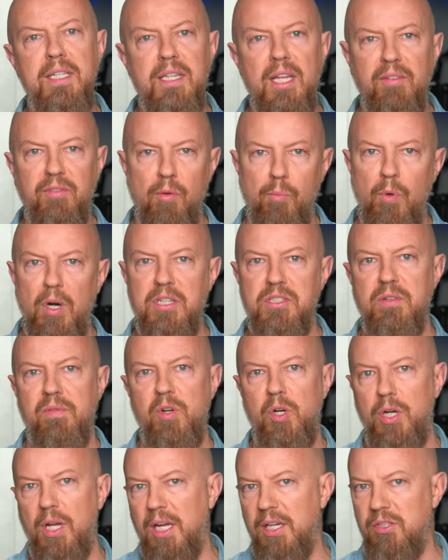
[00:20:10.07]
and then from
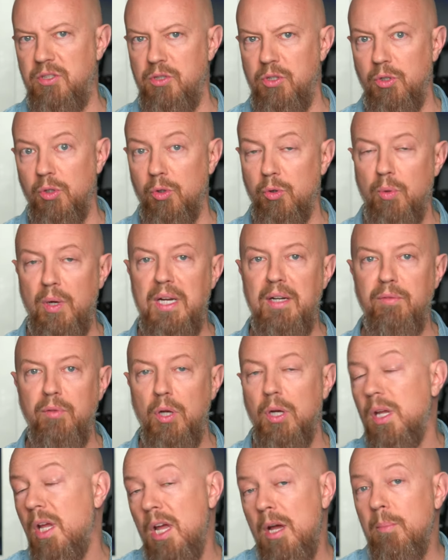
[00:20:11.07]
Rec.709 to your creative
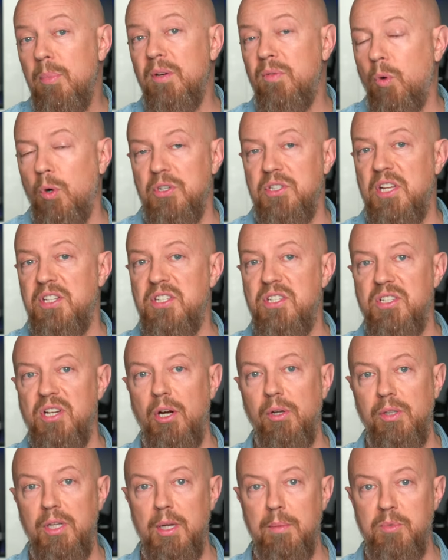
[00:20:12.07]
look, but of course that's
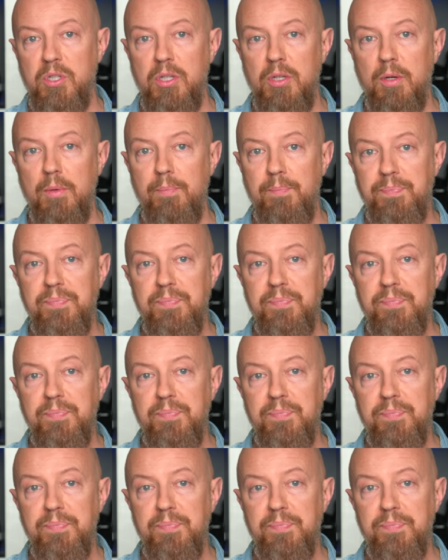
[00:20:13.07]
entirely up to you.